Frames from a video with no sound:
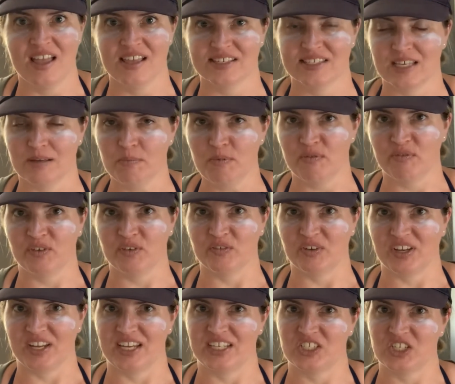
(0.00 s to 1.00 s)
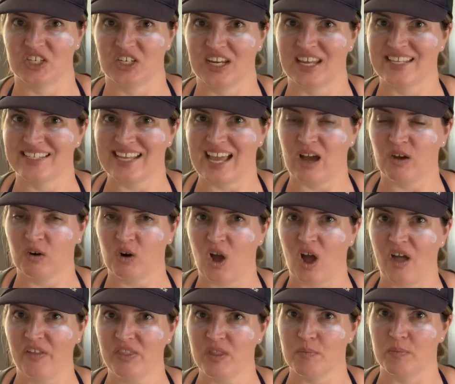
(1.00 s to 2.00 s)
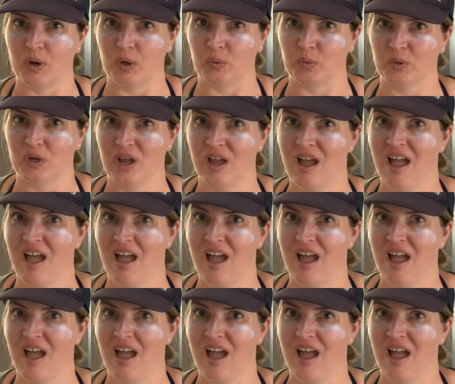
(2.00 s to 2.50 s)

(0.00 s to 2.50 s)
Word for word: Some of your vacation is out on the boat,